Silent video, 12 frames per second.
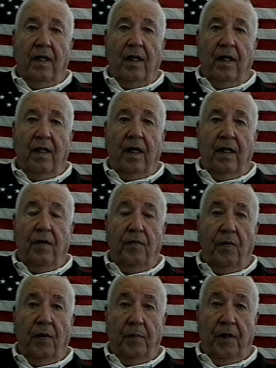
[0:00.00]
And then
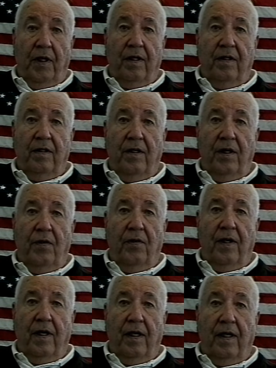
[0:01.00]
if you want me to continue
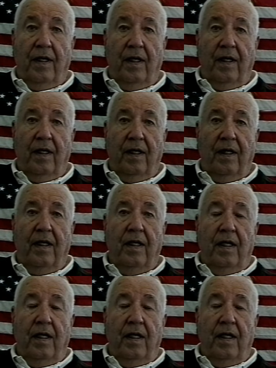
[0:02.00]
on. Uh,